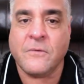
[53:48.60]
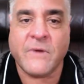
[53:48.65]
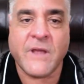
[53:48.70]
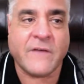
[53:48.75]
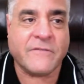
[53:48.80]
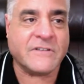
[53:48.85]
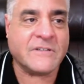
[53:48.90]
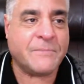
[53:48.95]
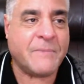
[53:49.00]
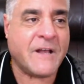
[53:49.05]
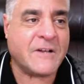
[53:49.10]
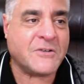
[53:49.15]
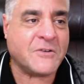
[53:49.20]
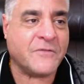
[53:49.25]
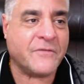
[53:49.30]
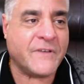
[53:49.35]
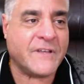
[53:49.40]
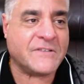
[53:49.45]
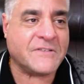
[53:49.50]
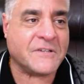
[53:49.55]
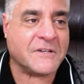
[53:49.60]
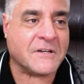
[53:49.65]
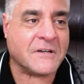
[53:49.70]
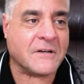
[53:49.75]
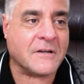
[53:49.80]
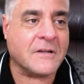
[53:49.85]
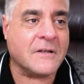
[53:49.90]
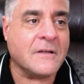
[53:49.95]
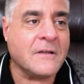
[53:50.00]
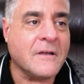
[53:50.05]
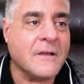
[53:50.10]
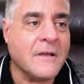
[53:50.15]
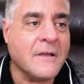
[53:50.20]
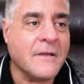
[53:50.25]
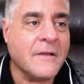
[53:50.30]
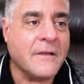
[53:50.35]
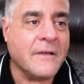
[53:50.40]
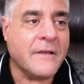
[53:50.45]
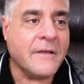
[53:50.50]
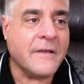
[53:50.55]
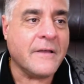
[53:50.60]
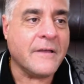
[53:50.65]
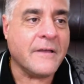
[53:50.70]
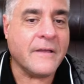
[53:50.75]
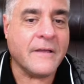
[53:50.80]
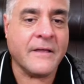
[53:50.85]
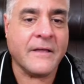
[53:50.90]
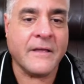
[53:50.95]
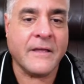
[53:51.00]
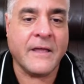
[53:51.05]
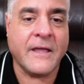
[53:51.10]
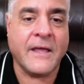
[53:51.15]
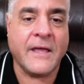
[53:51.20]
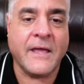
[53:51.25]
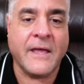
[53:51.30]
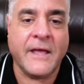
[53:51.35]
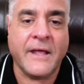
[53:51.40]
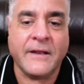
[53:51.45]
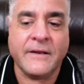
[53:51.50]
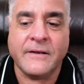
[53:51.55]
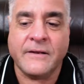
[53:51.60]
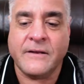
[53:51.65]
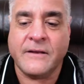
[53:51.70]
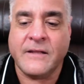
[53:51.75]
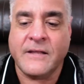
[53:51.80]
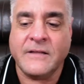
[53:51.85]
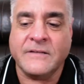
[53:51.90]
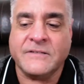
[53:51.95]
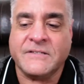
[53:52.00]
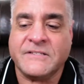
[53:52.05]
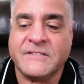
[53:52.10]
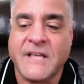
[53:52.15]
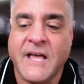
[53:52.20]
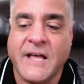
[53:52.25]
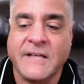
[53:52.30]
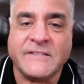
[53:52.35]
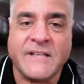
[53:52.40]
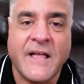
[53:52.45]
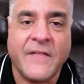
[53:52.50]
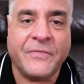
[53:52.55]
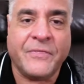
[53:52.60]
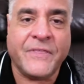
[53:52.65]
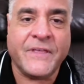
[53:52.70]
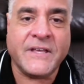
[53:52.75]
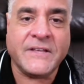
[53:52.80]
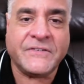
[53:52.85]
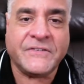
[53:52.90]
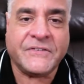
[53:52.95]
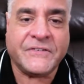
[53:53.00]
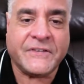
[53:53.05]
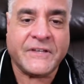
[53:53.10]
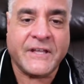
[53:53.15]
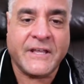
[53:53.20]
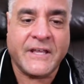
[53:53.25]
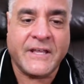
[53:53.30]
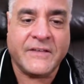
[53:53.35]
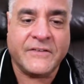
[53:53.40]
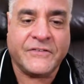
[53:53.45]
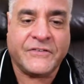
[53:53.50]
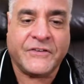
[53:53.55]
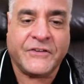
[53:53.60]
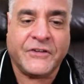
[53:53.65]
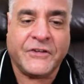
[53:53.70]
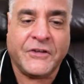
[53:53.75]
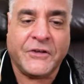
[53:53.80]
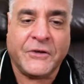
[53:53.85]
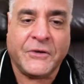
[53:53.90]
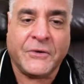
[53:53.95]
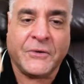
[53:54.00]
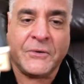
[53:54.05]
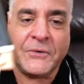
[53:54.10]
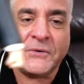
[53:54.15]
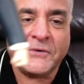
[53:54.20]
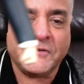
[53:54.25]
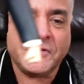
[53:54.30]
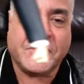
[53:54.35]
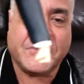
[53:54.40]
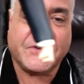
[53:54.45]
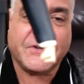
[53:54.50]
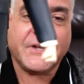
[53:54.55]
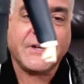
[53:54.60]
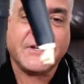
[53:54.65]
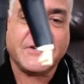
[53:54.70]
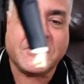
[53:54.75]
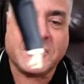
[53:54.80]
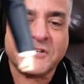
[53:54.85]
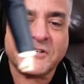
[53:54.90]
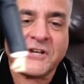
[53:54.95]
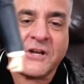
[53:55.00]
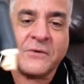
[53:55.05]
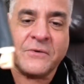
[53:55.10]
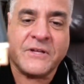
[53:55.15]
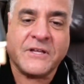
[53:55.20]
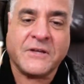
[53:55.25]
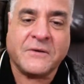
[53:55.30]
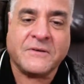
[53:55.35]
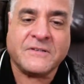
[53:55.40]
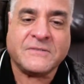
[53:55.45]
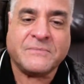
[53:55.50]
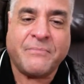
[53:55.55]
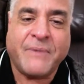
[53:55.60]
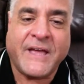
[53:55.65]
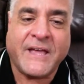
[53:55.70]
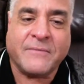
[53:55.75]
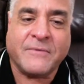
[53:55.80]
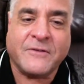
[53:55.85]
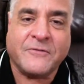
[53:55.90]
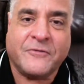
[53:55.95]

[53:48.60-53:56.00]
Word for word: we have a special visitor and he says that this is huge and he's showing you his baby